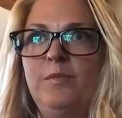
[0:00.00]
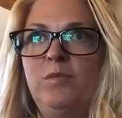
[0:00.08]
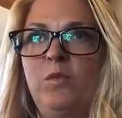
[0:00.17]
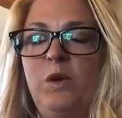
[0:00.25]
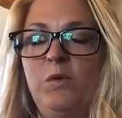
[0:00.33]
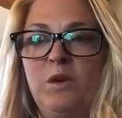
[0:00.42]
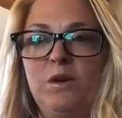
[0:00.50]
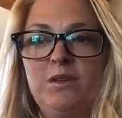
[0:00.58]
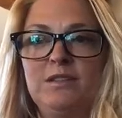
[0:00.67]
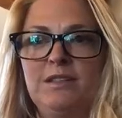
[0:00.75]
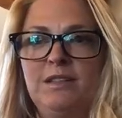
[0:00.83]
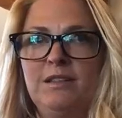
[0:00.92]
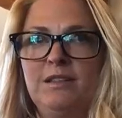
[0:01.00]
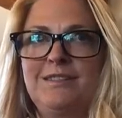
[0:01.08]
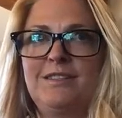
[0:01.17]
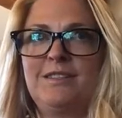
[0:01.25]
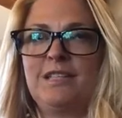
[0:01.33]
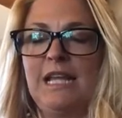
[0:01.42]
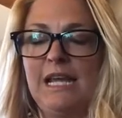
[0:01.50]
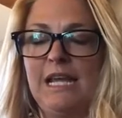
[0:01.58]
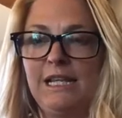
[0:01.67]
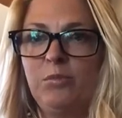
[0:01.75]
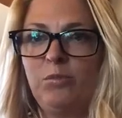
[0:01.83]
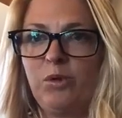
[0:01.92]
we were
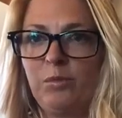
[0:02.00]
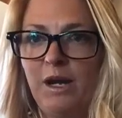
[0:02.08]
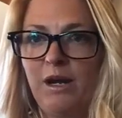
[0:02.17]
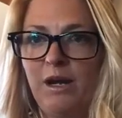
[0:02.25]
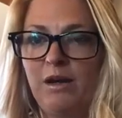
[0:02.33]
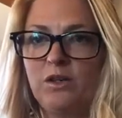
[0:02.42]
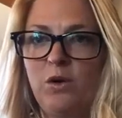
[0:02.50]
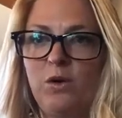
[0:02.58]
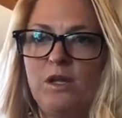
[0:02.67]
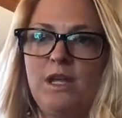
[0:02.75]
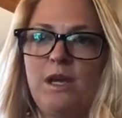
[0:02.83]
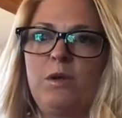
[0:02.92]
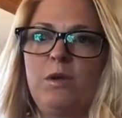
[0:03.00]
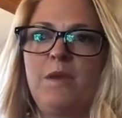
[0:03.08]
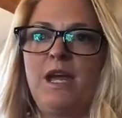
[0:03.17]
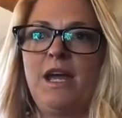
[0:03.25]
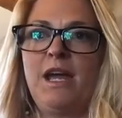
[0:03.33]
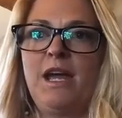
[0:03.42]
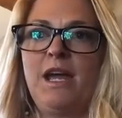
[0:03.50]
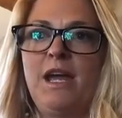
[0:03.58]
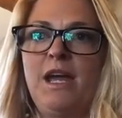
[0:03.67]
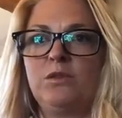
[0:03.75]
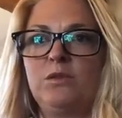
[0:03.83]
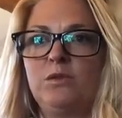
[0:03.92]
slightly prepared, knowing that we may have
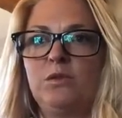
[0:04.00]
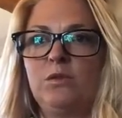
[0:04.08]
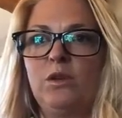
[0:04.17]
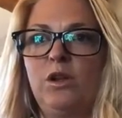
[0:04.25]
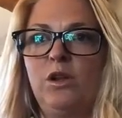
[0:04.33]
to